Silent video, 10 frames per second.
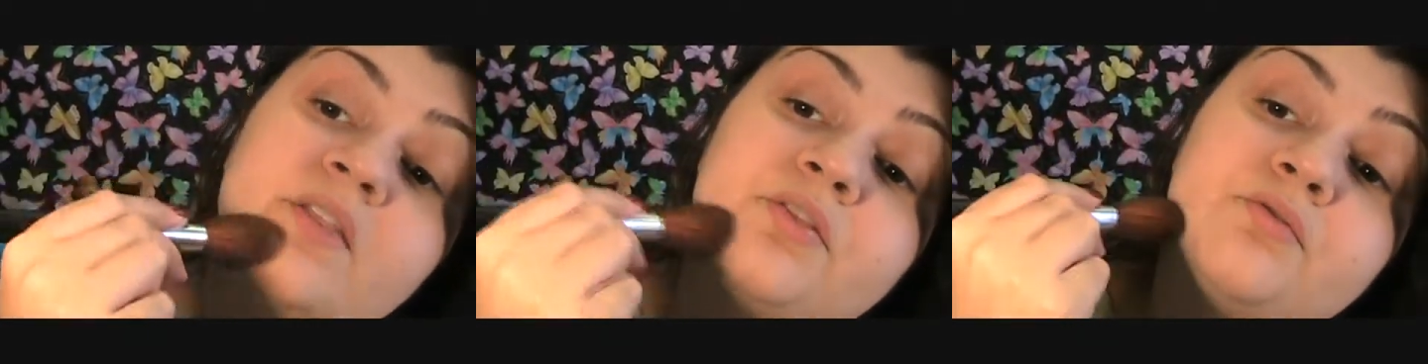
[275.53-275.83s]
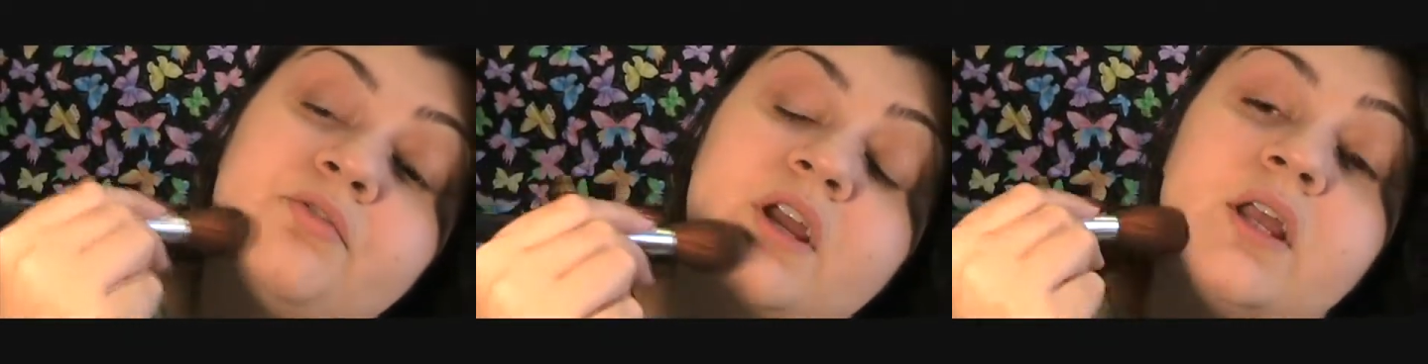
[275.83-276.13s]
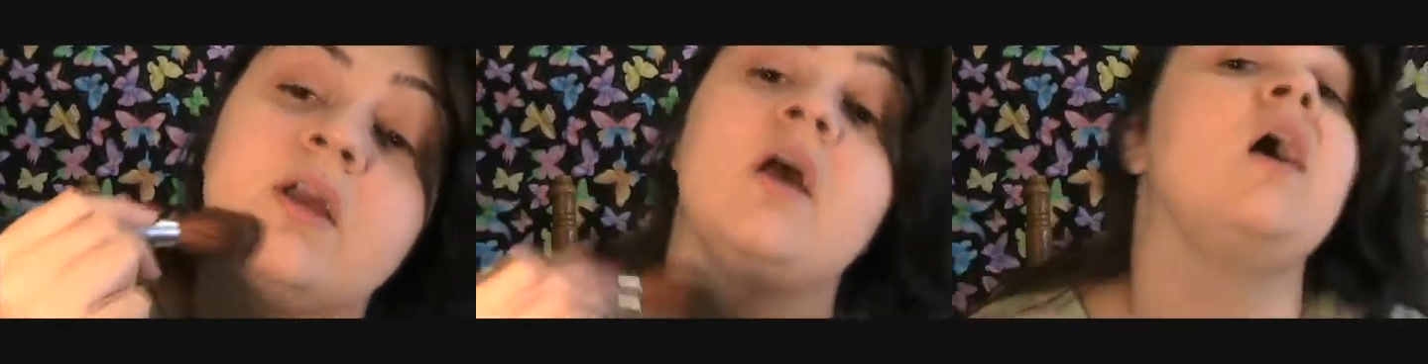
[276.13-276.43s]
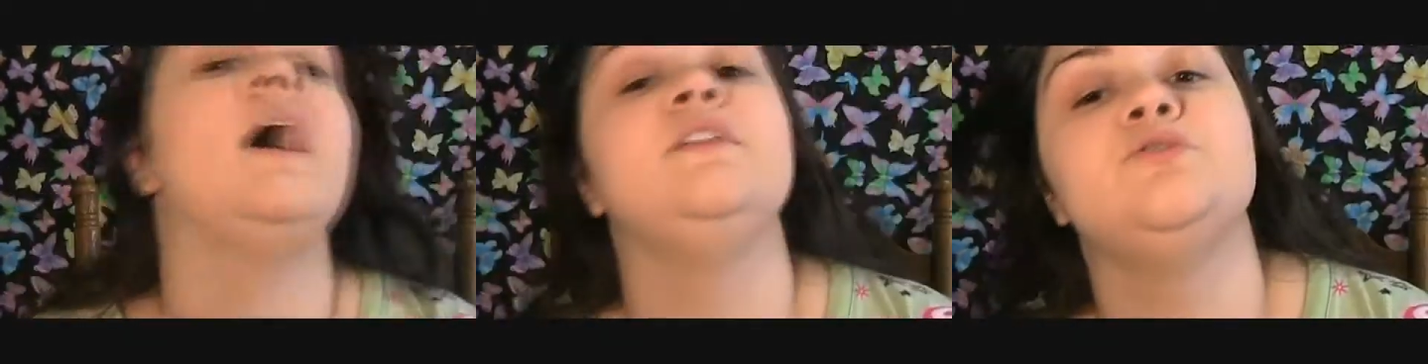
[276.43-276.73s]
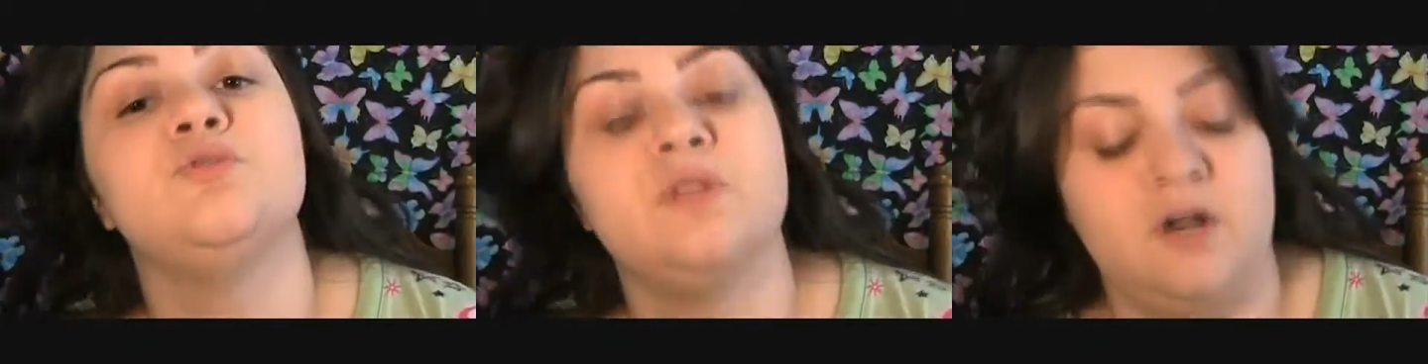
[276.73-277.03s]
then 3. And
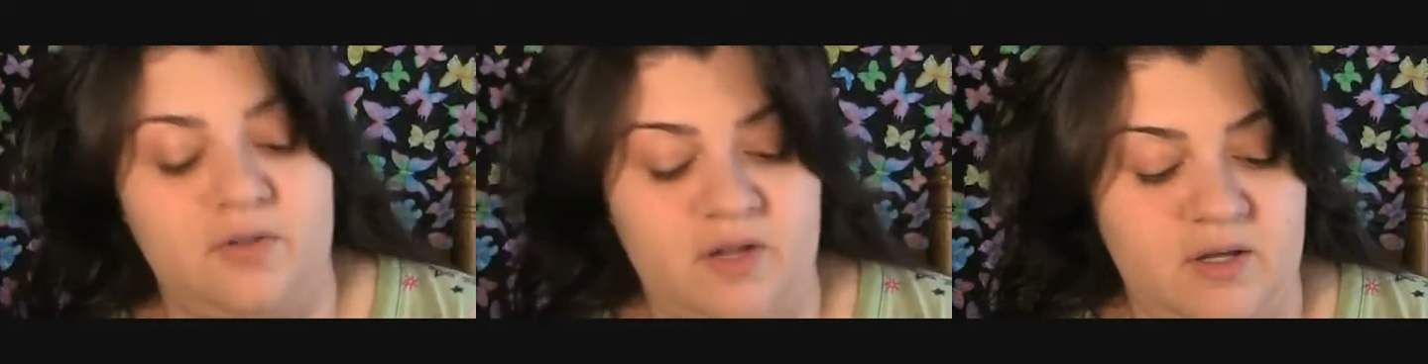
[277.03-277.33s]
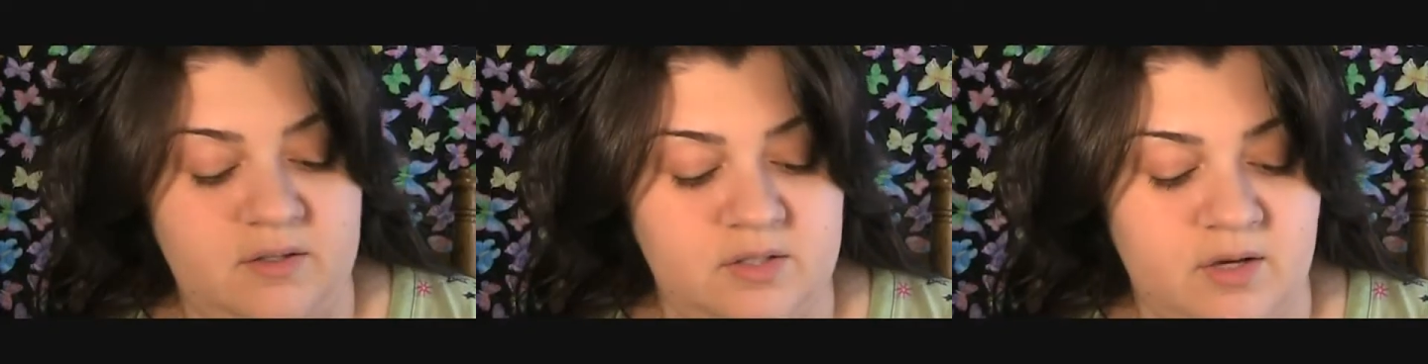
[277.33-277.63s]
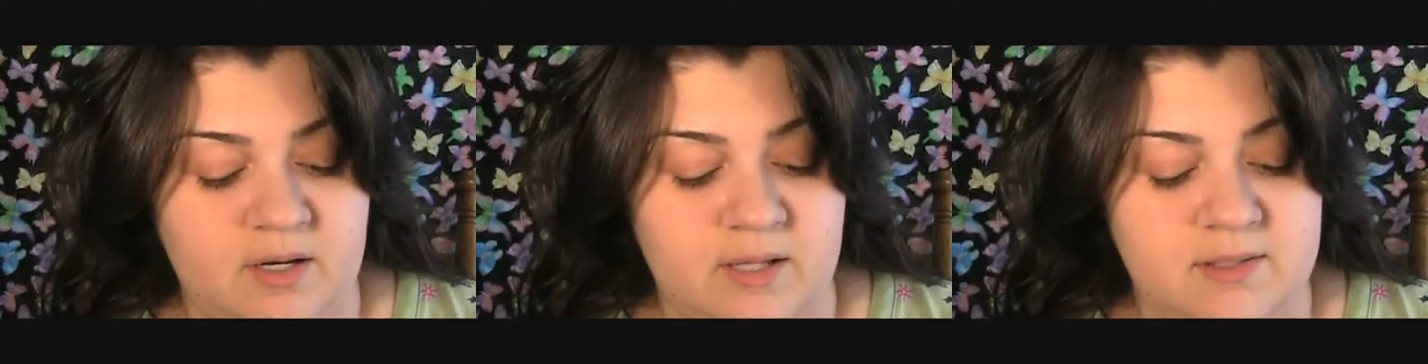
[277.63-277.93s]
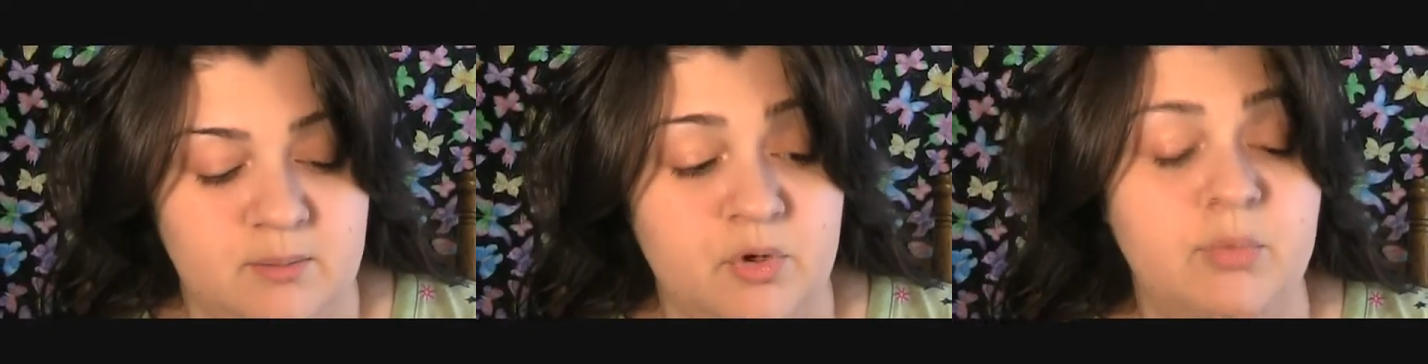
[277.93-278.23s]
you do that on the other side. Get some more